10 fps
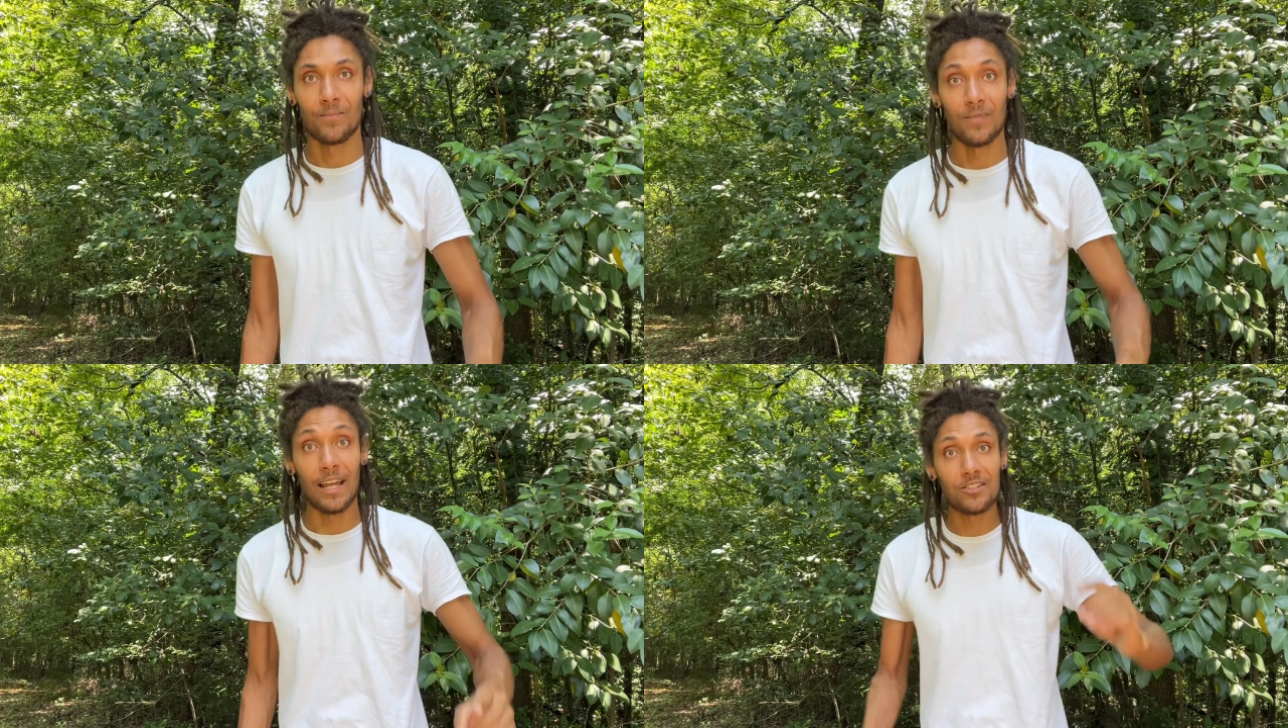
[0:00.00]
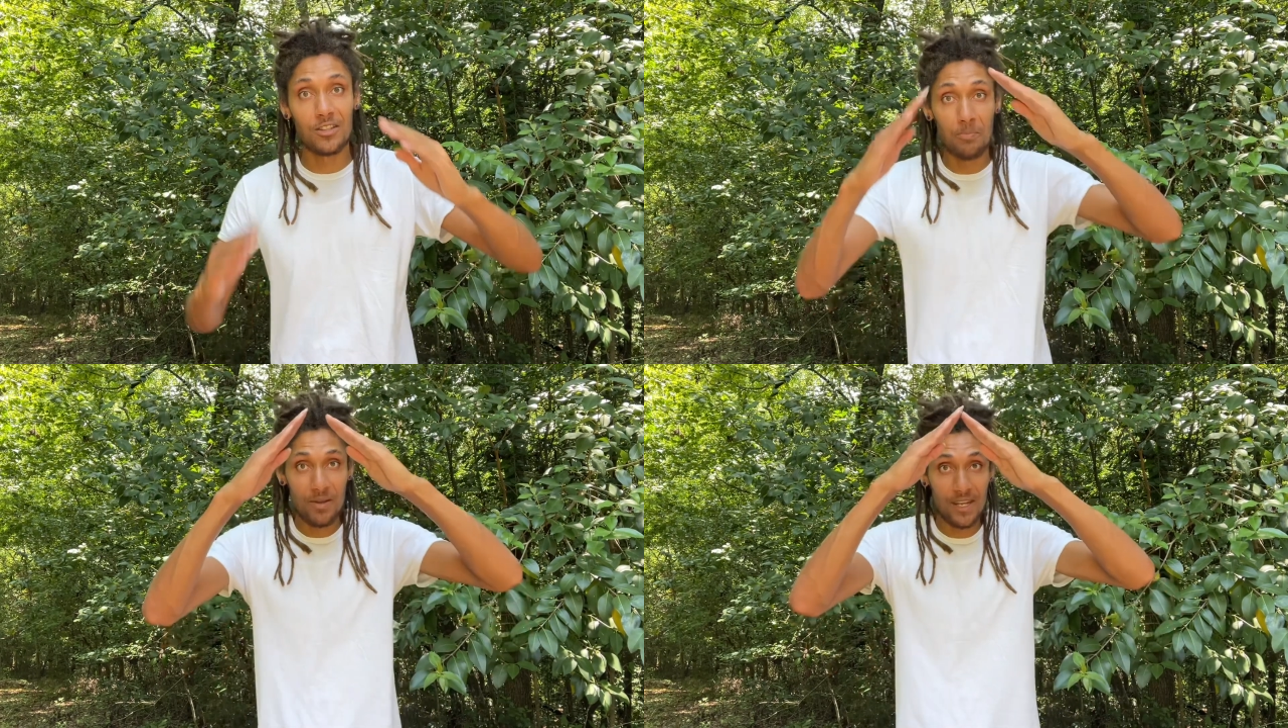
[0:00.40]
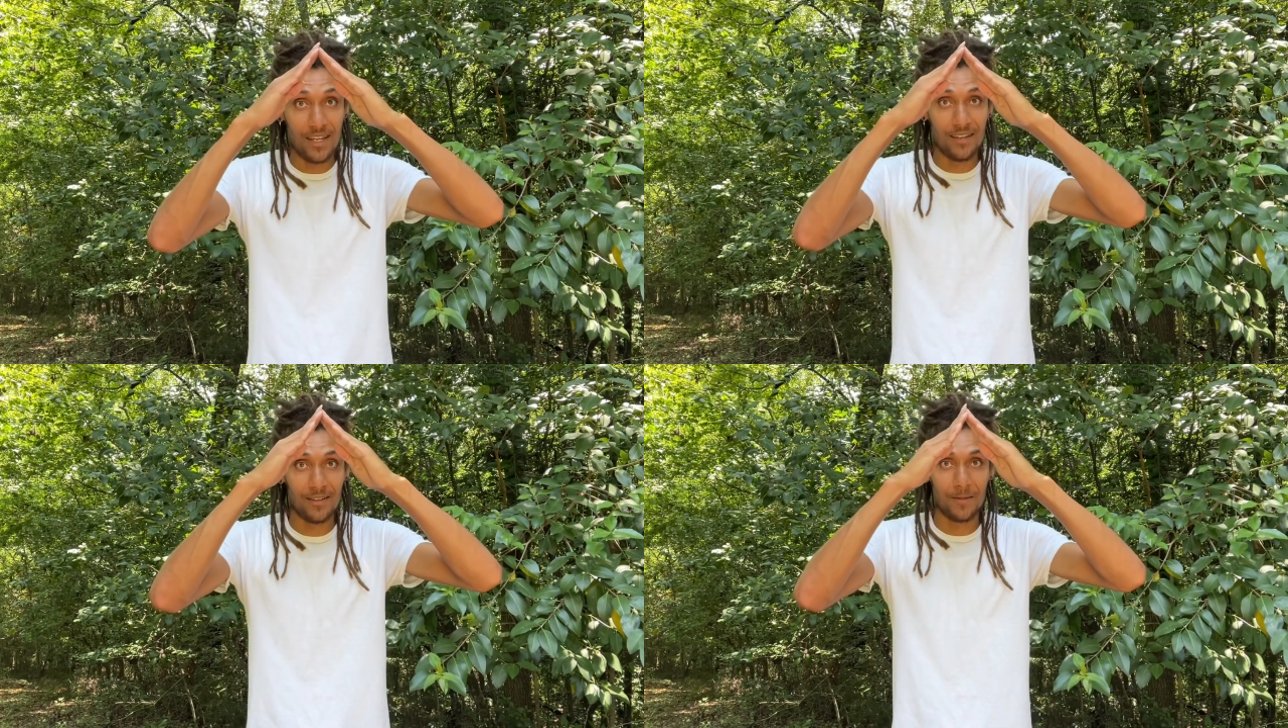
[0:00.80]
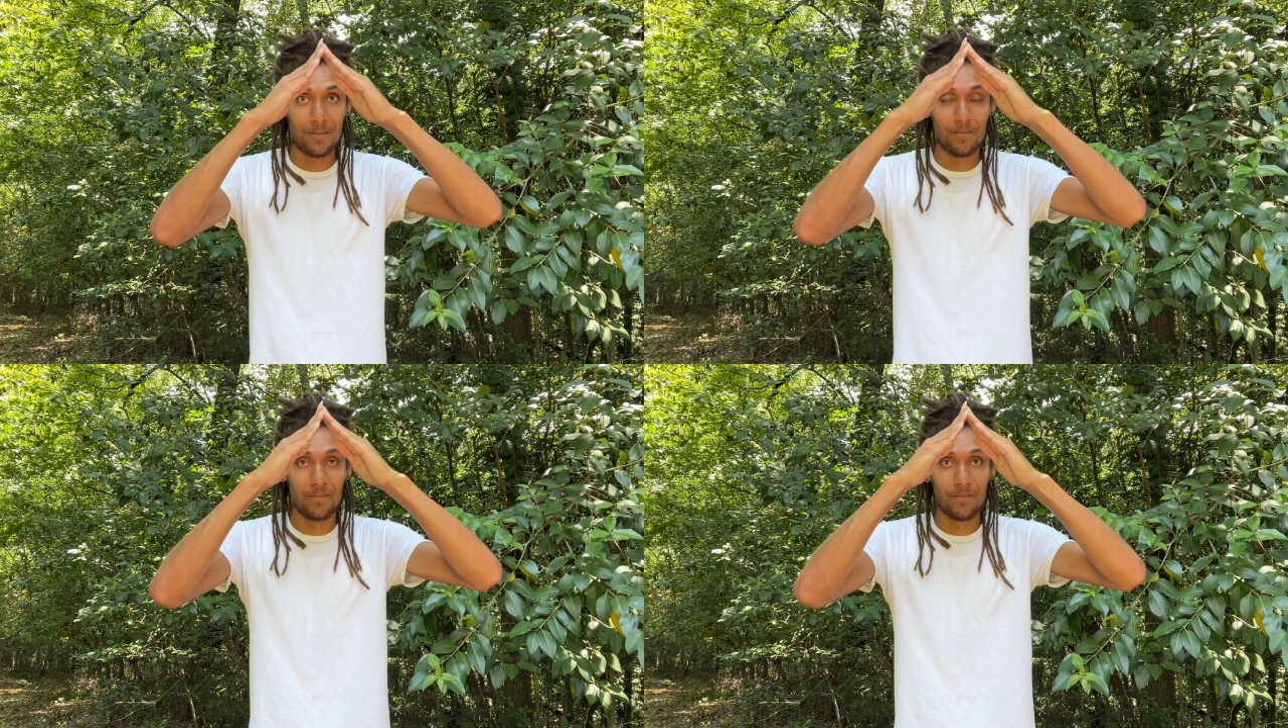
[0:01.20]
That's the peak.
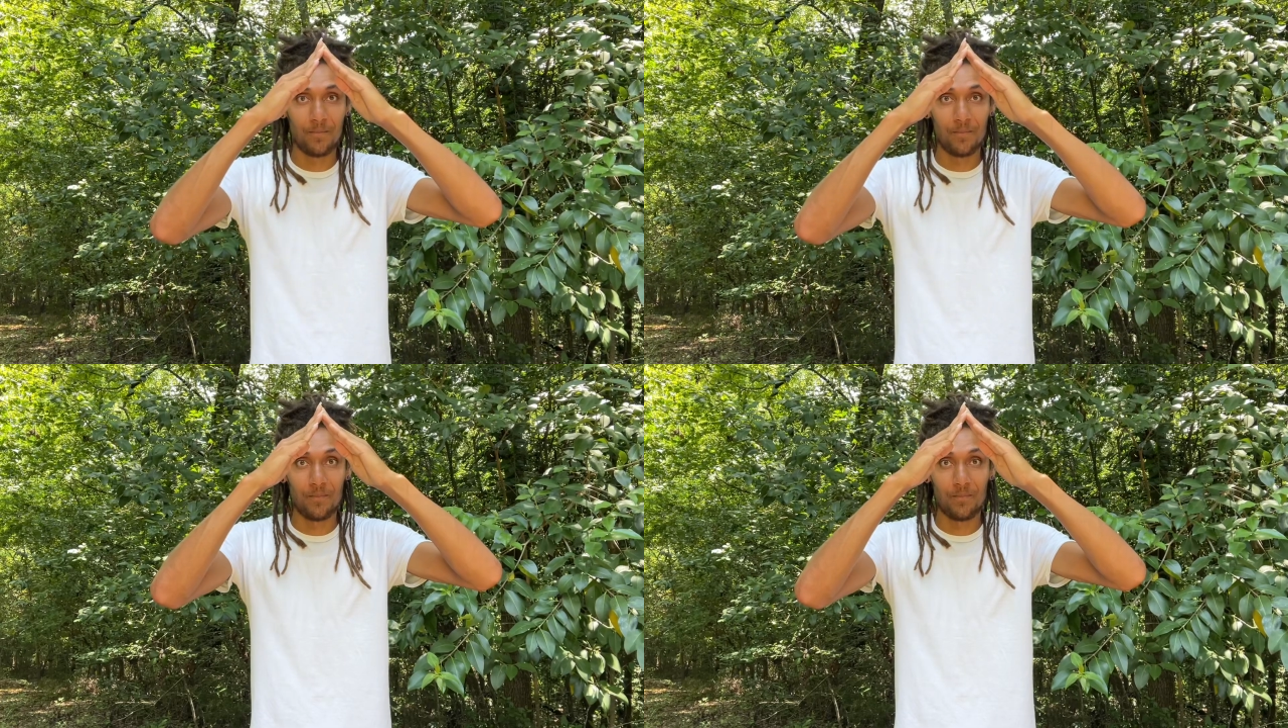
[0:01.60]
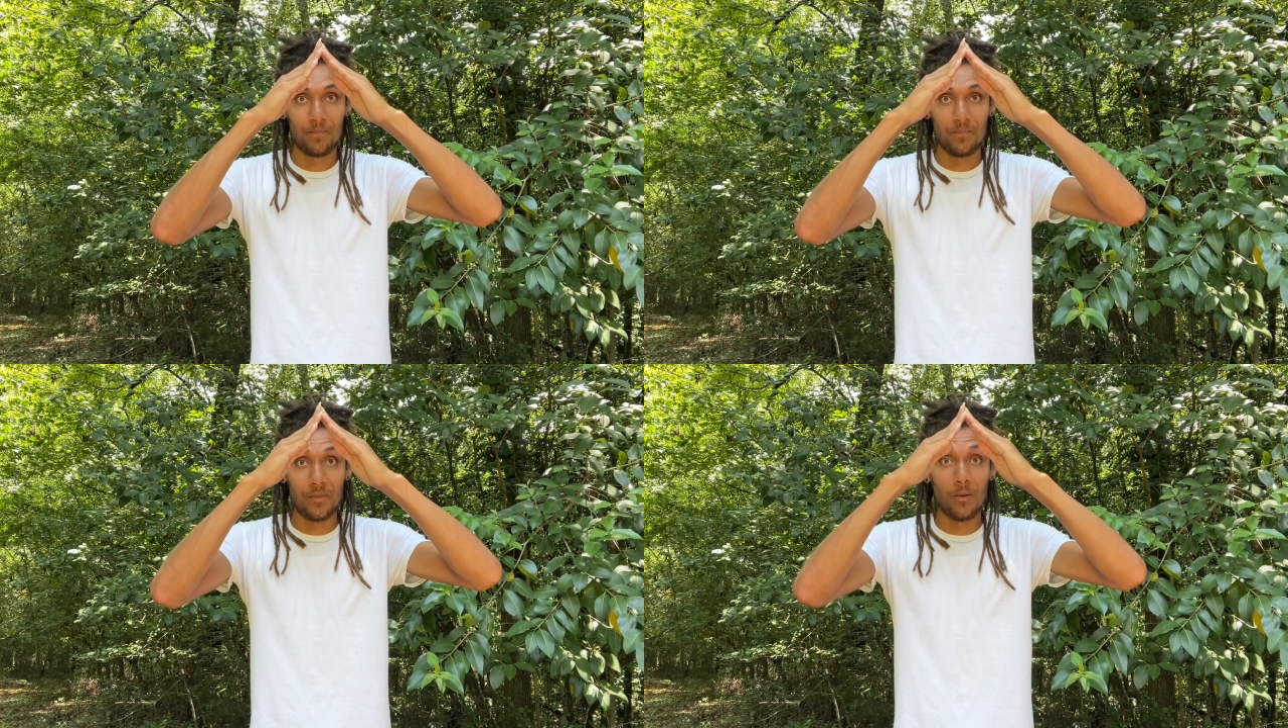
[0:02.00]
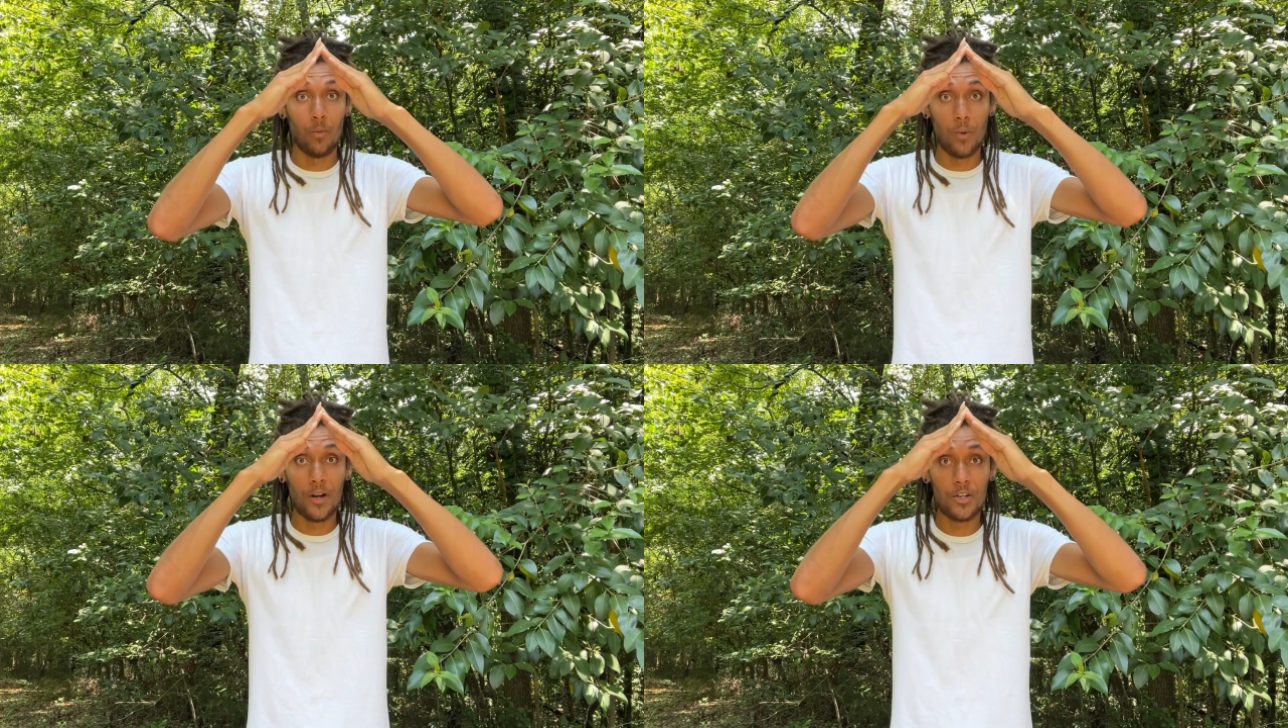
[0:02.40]
Where